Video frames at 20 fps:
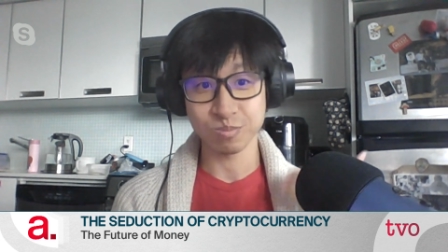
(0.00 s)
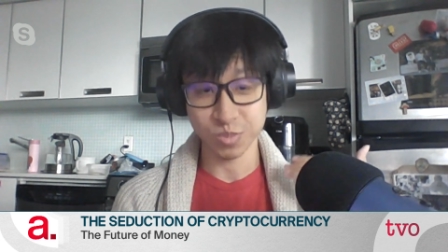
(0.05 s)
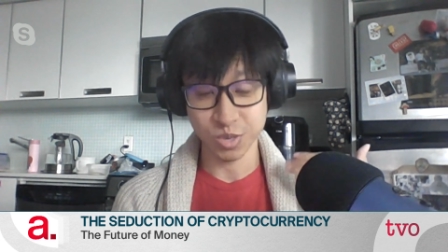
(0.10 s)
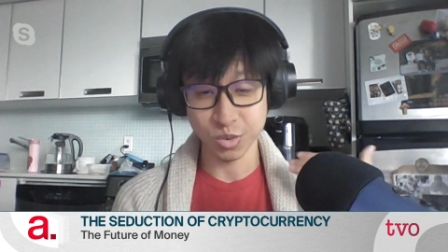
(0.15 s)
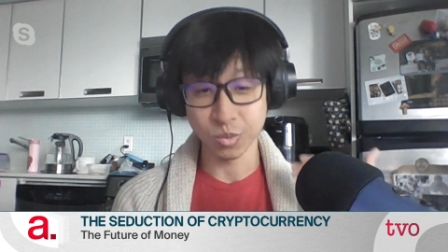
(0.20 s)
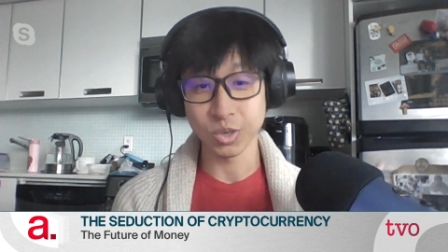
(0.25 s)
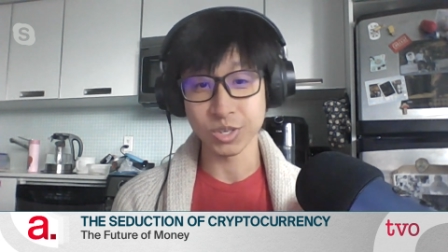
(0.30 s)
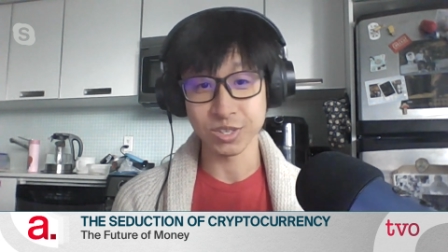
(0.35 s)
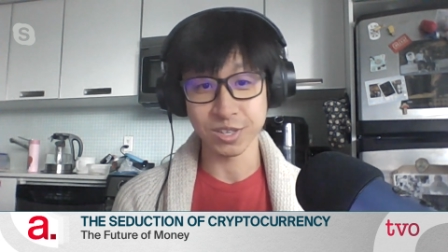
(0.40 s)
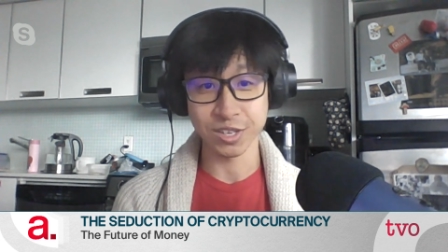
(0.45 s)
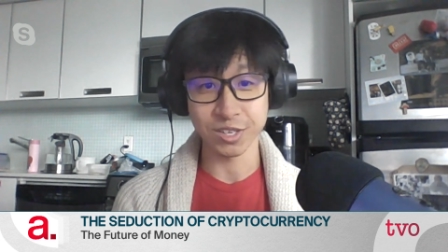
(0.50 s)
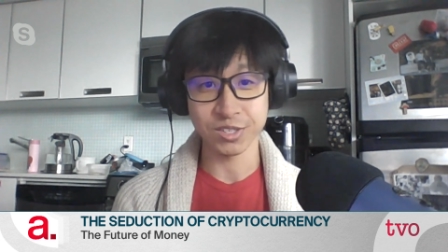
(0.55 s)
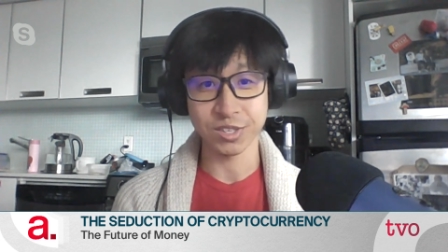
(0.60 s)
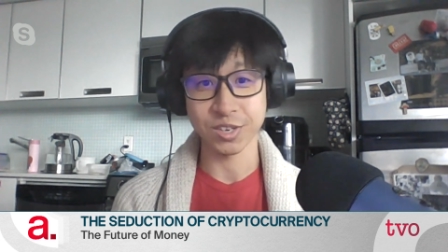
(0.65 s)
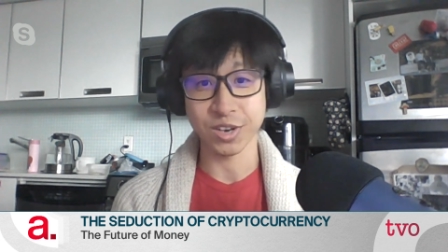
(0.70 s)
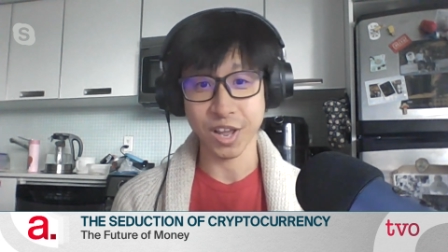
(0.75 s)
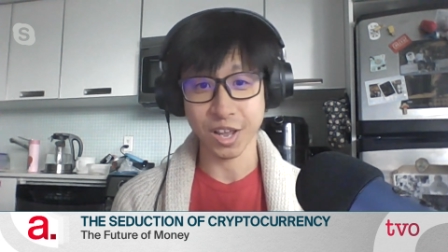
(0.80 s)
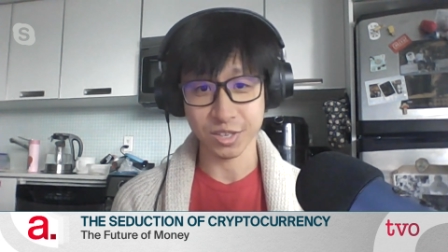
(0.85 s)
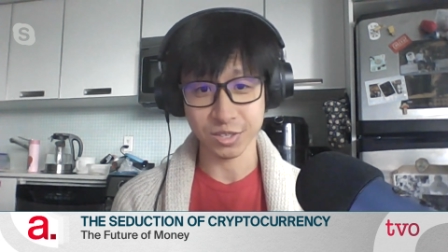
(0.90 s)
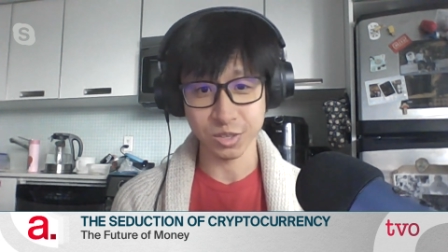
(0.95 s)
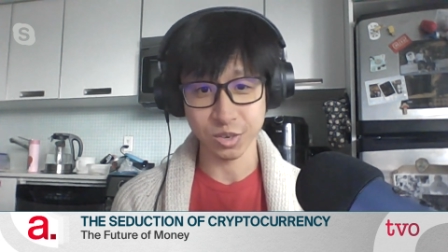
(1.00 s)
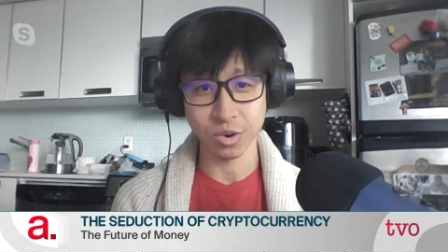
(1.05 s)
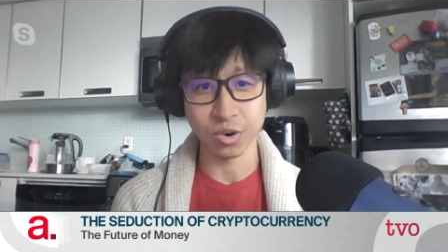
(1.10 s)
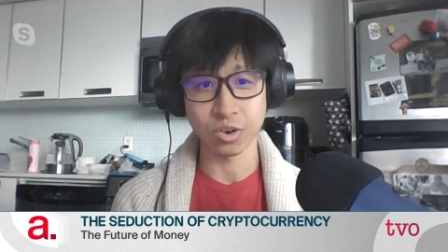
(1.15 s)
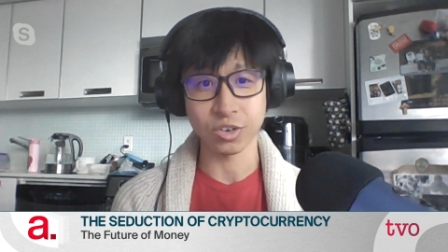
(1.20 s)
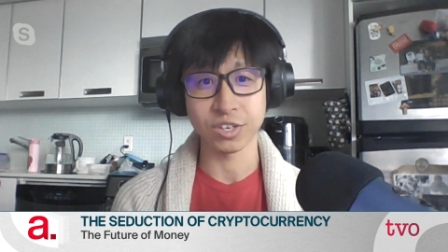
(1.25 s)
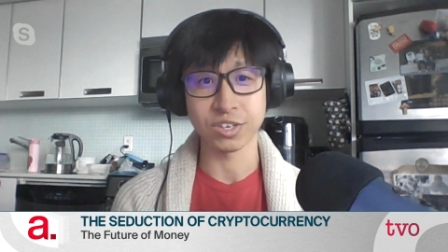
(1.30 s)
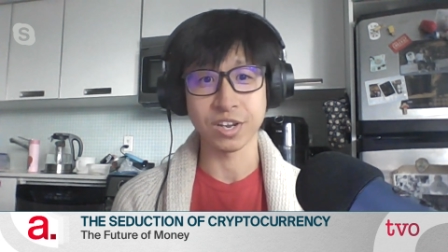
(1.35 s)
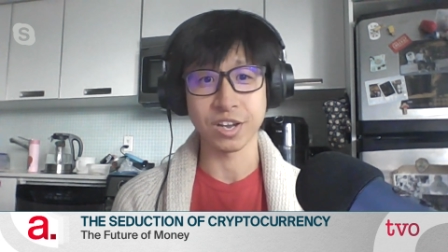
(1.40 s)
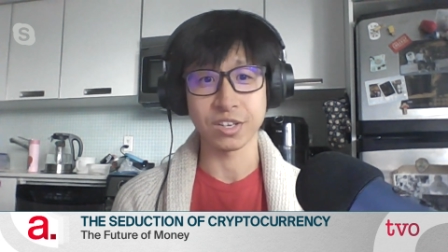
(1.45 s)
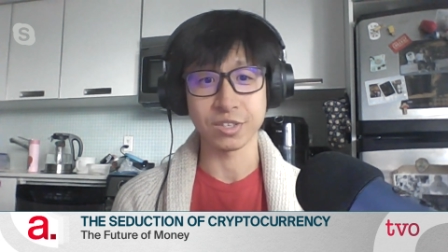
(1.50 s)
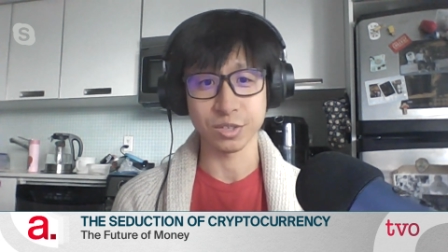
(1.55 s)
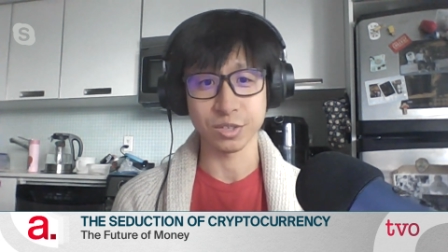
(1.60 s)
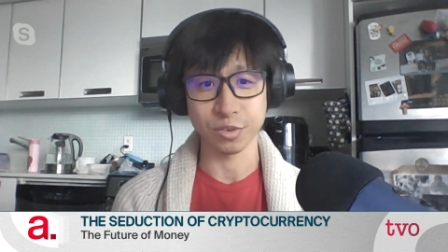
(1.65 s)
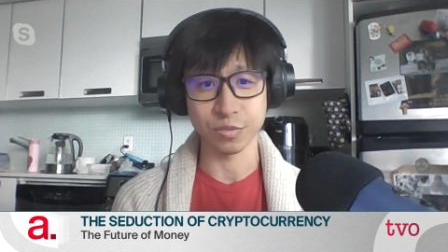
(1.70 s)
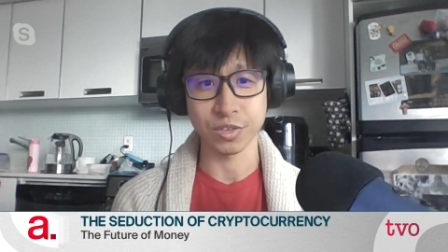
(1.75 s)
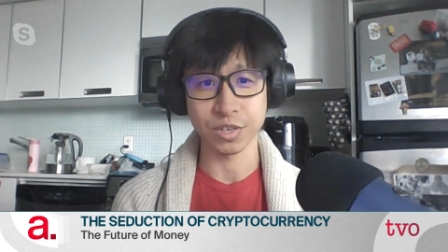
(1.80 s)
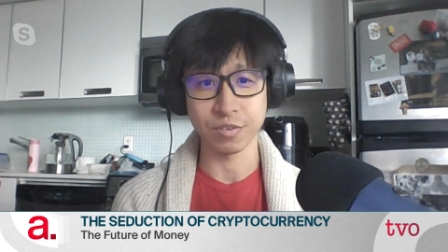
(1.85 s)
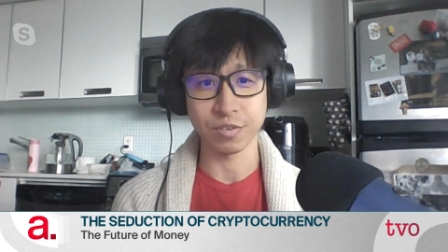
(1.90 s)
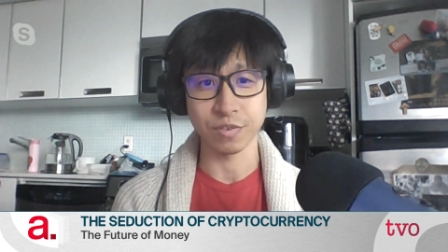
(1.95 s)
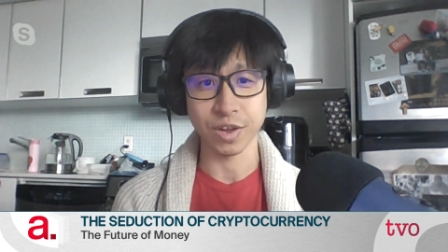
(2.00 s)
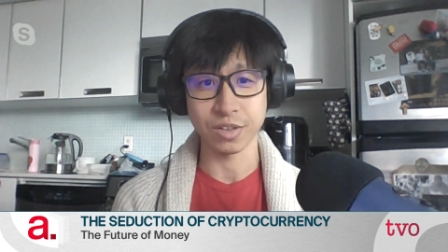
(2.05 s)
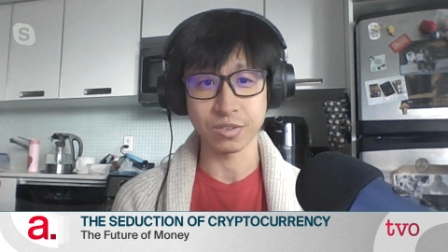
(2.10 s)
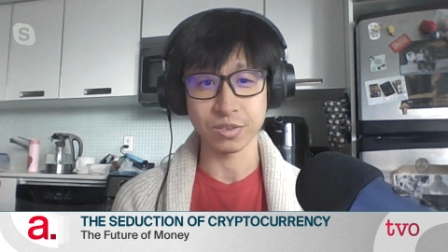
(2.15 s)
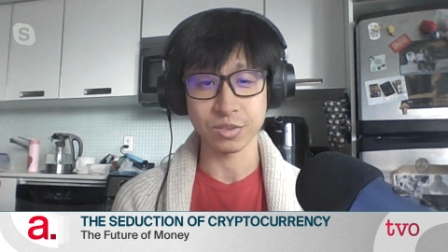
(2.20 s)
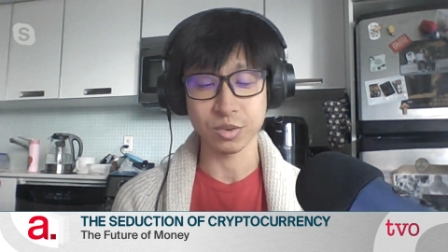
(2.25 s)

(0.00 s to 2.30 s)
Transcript: he was listed as the organizer of the event.